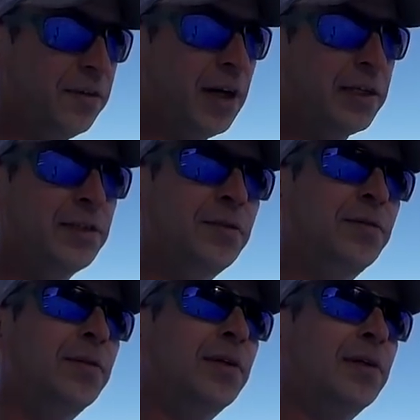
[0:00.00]
got to
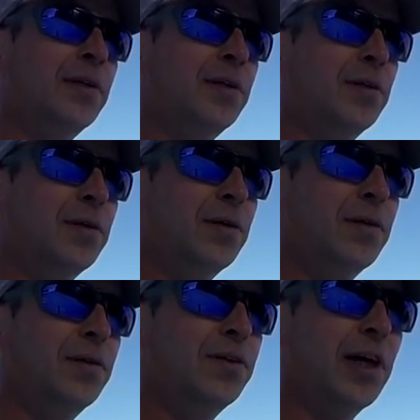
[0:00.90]

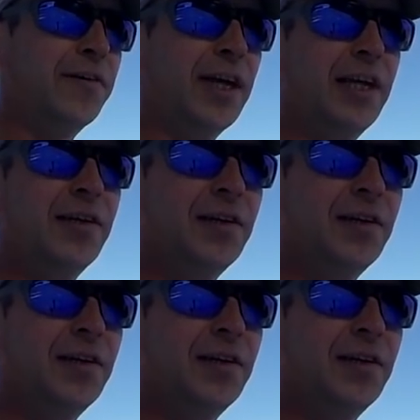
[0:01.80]
try to get